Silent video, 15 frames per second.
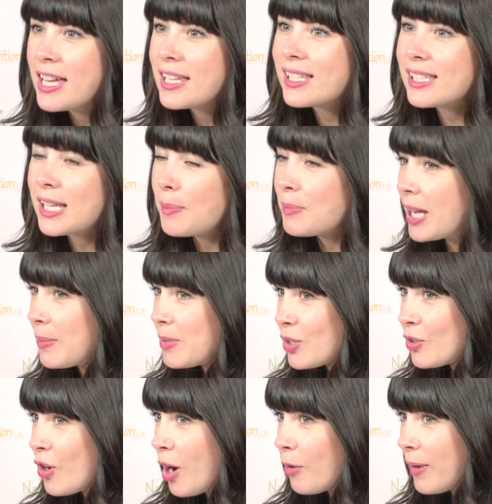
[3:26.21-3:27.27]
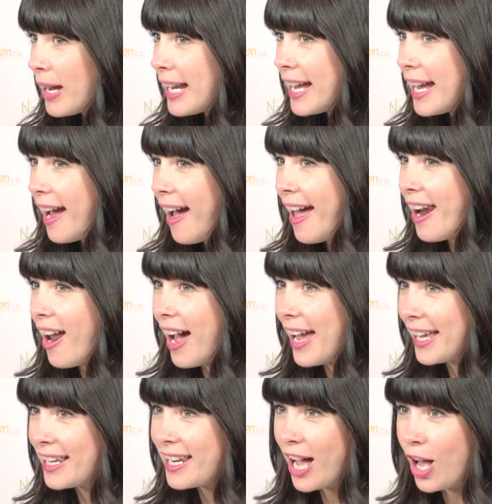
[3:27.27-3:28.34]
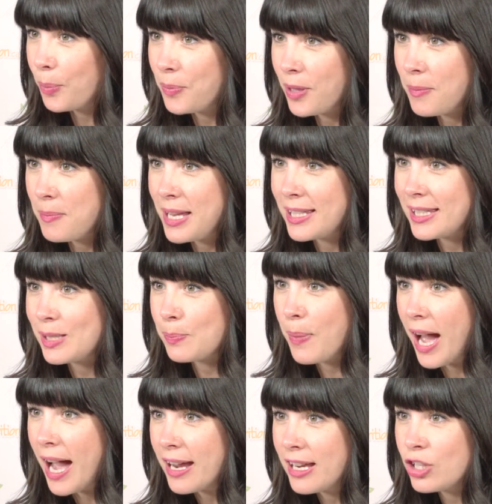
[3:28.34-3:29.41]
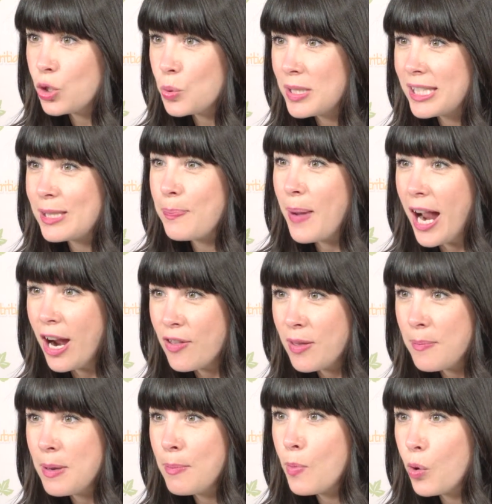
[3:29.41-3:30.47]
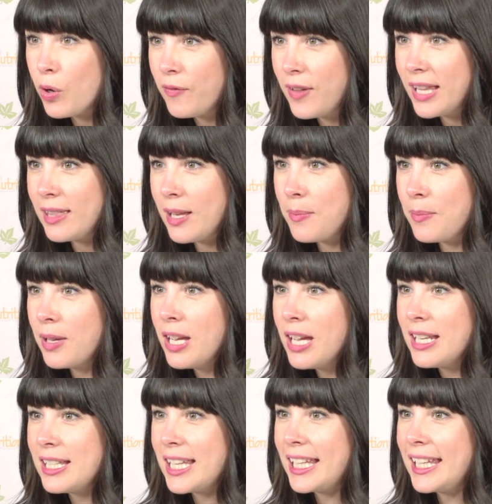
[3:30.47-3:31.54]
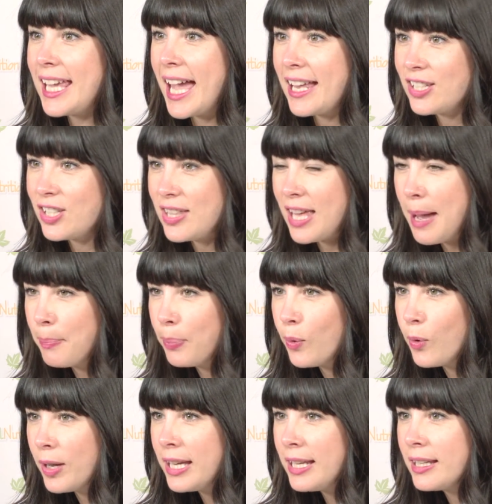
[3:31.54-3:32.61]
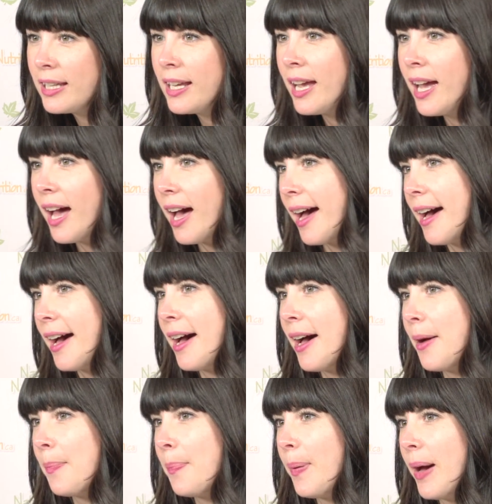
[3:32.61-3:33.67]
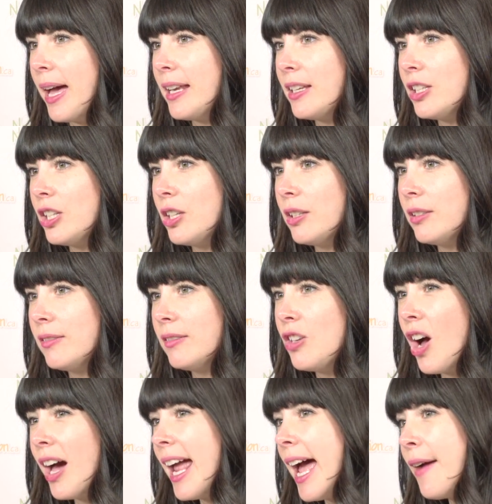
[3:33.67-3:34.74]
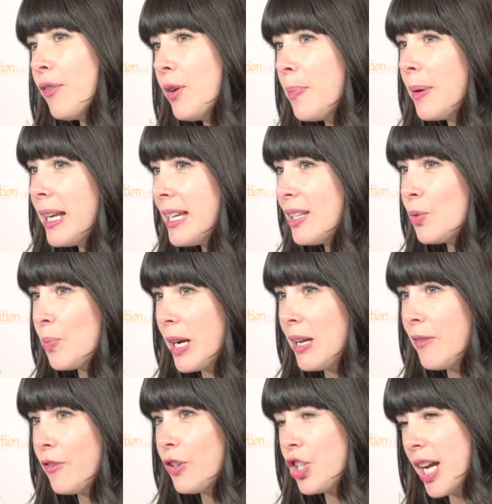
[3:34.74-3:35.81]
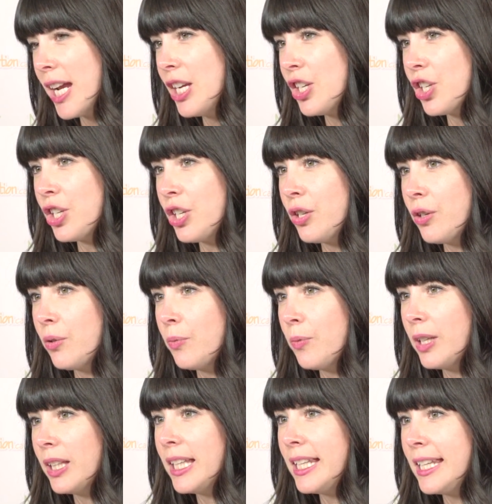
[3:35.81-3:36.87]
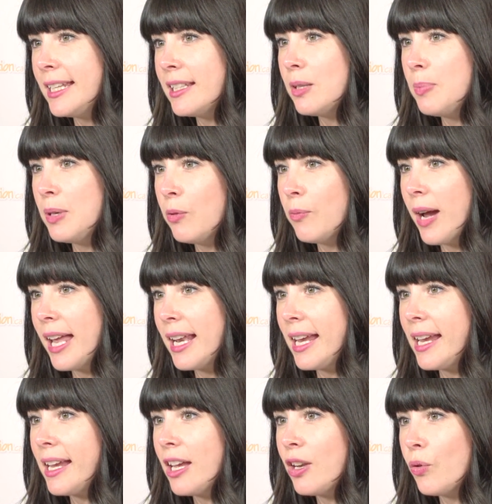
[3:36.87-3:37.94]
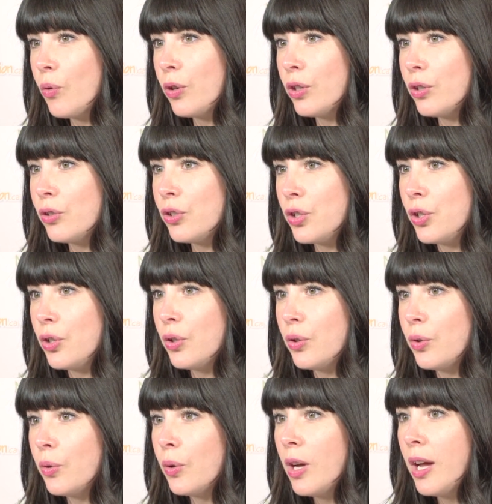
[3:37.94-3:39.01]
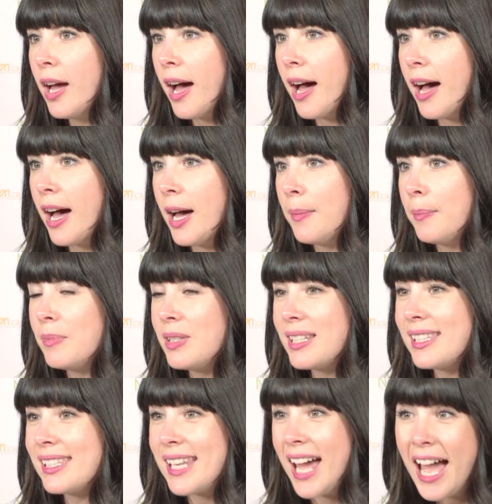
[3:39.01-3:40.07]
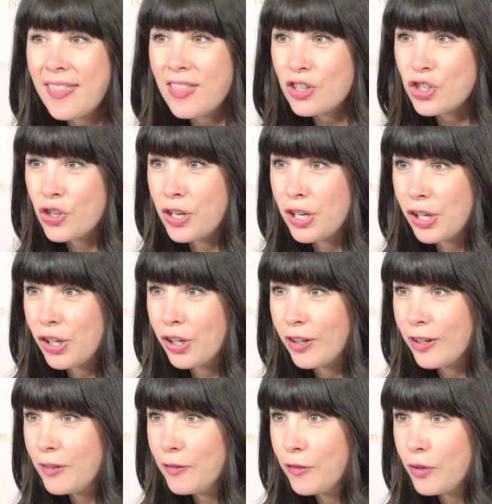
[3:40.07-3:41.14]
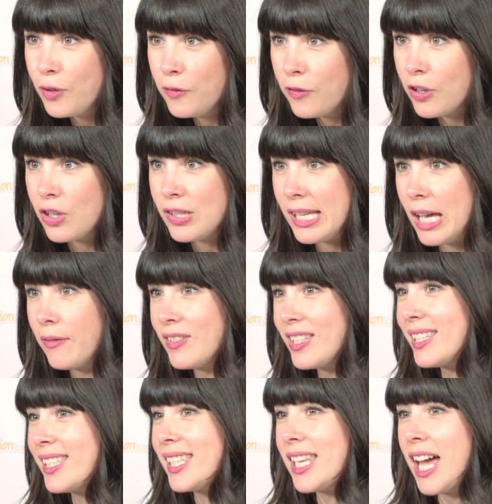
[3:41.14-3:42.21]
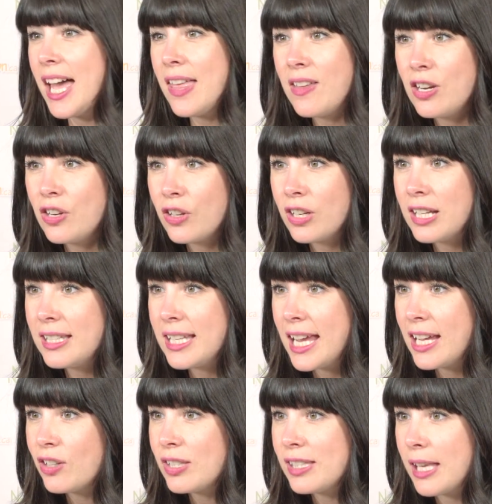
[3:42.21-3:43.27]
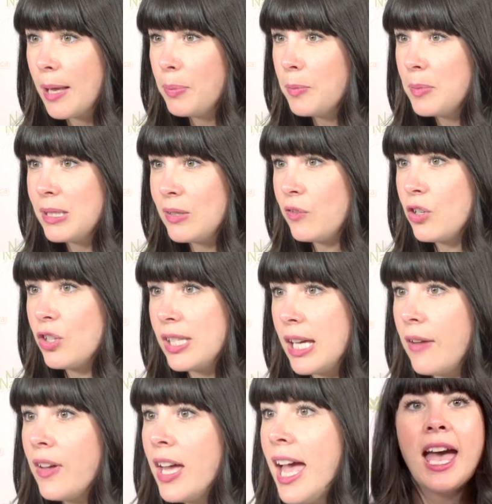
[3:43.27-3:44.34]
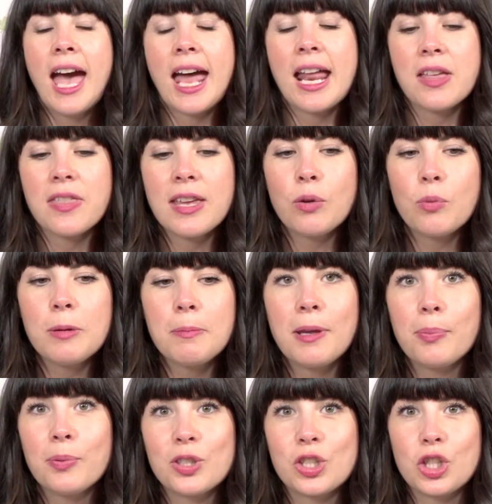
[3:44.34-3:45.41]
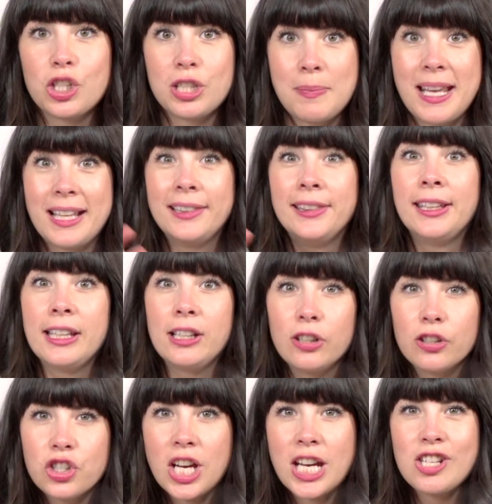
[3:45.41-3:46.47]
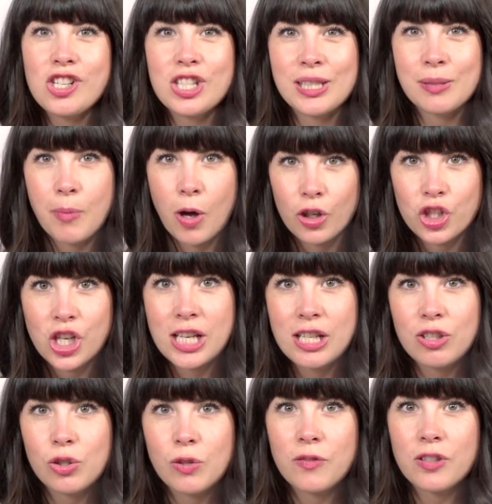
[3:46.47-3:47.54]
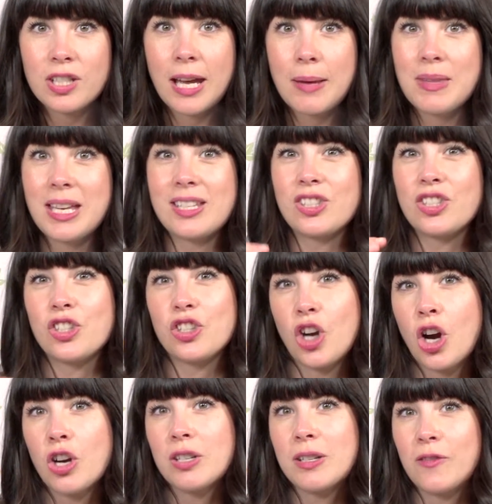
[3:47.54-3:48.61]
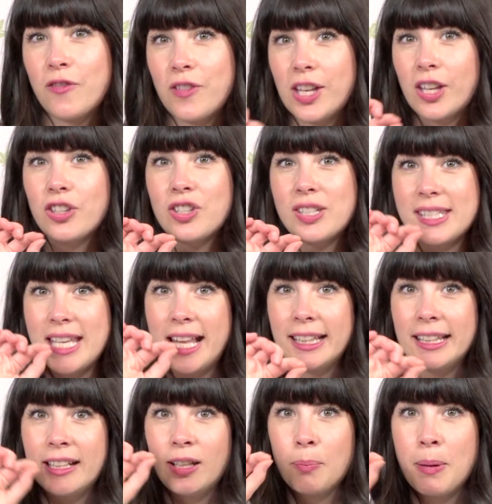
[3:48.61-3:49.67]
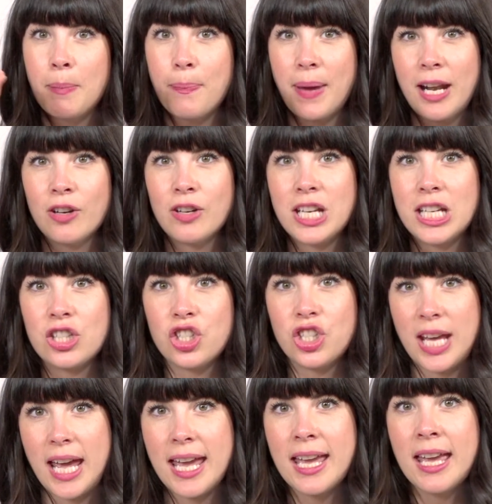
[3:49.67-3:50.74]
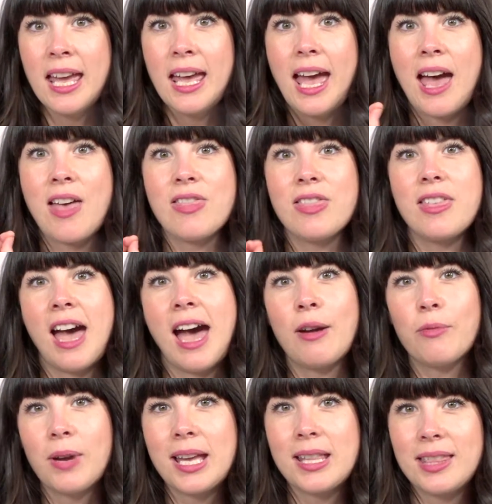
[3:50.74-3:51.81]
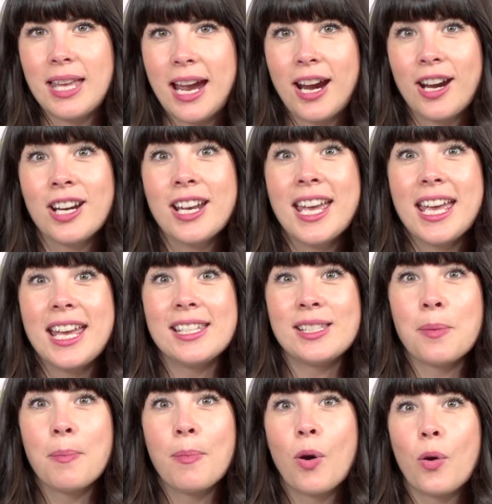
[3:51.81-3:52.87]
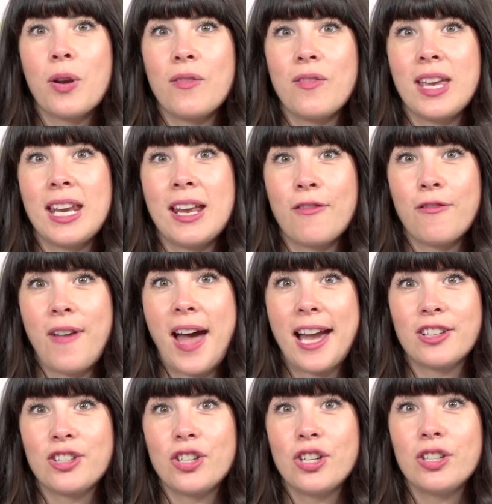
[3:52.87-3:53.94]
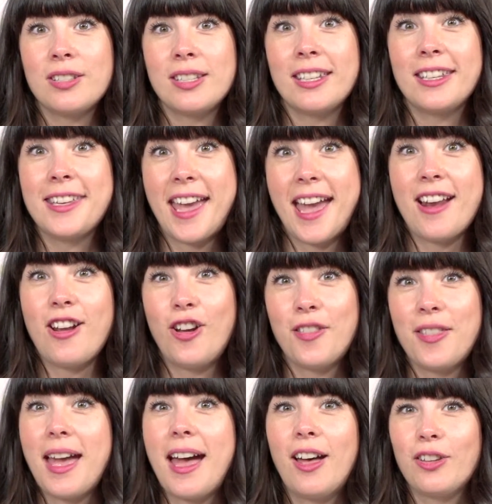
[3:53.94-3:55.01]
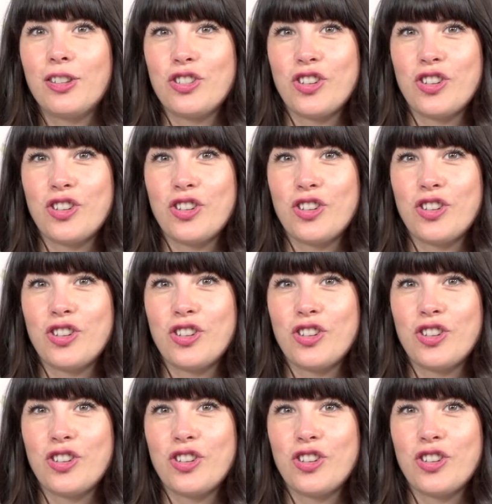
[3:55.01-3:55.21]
Sometimes they're not ready and I can help them inspire, to inspire them and motivate them to get to that point. Uh, but not everybody is ready for change and you really need to be ready in order to um, decide that you're going to cook good food for yourself decide that you're going to take good supplements for yourself and i think when people start to make little changes small changes over time they start to feel just that little bit better each day and that right there is a motivating factor to get on the health